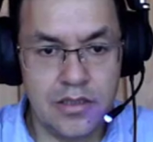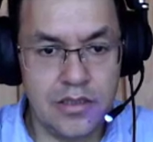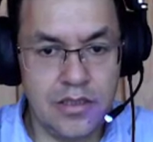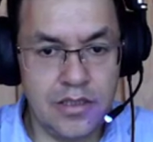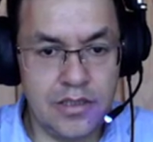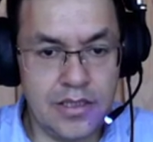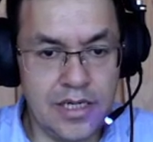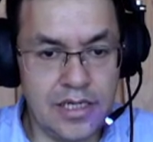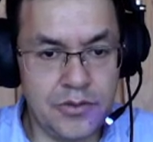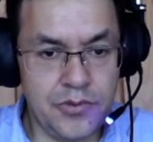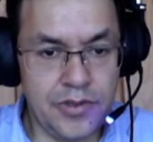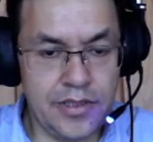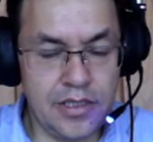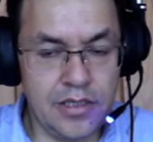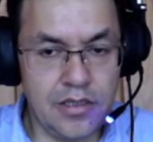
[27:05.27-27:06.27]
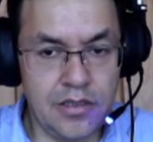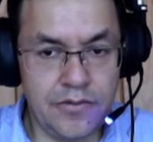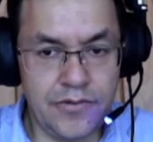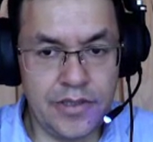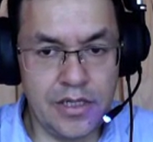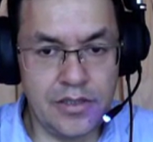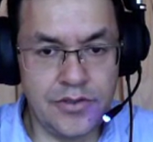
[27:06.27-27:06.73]
This guy read a lot of
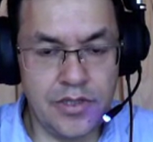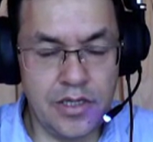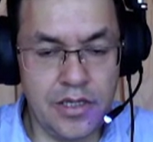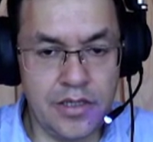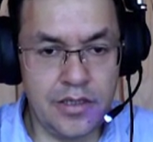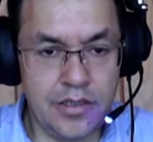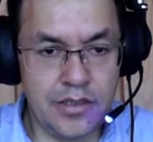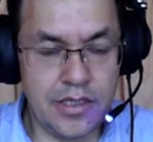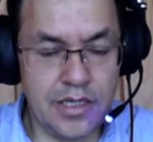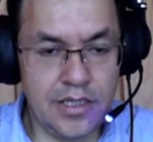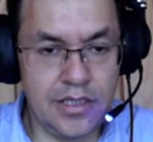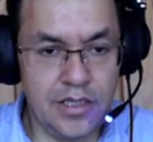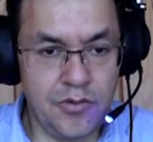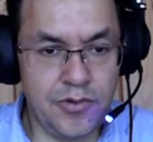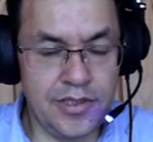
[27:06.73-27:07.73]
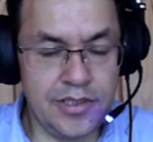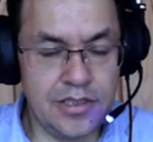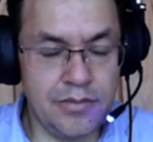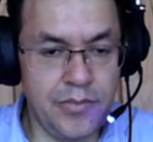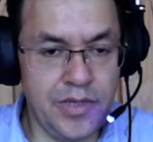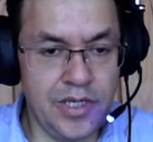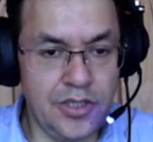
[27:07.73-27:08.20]
sales letters. He was the
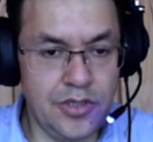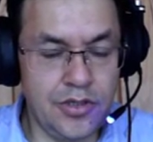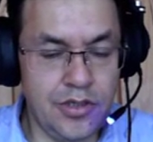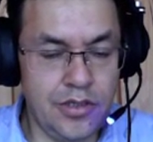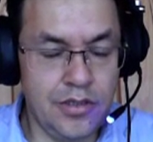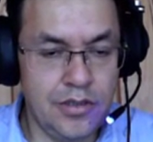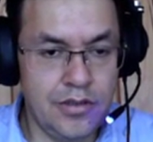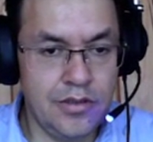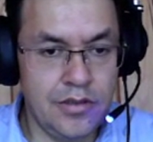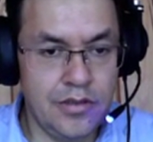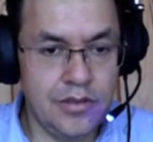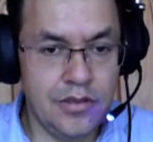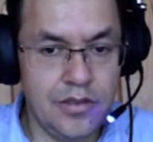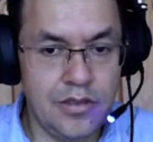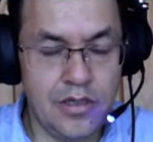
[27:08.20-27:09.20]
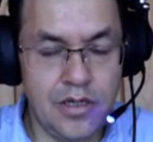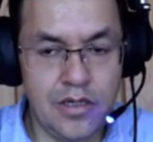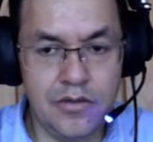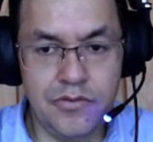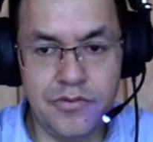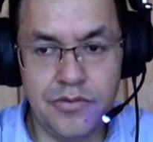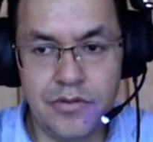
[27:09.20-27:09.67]
mentor
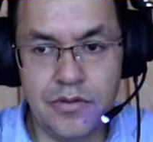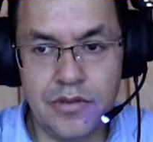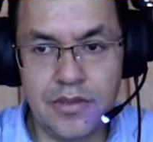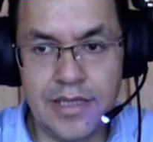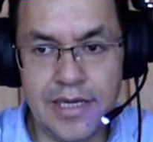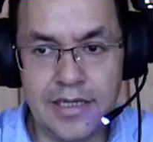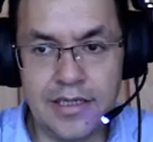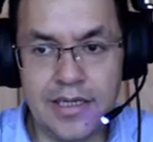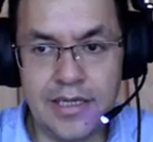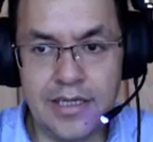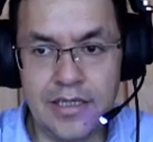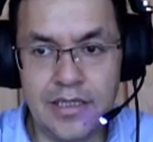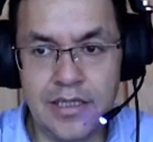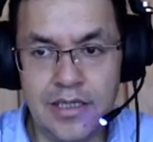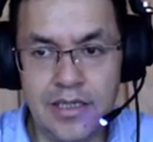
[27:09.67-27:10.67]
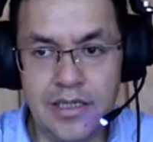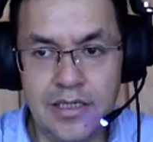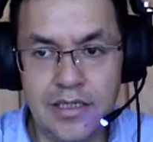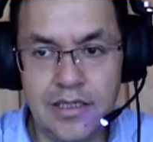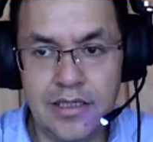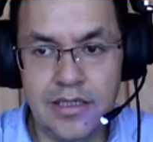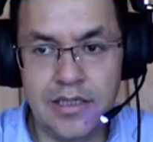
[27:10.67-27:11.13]
of Dan
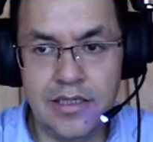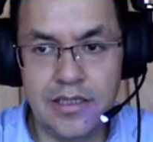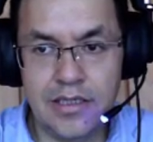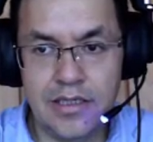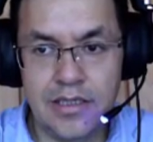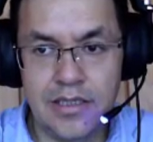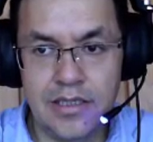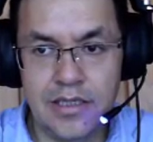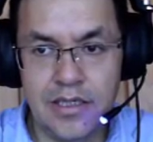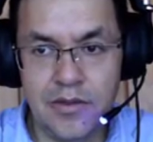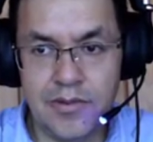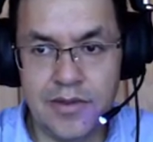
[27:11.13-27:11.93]
Kennedy. He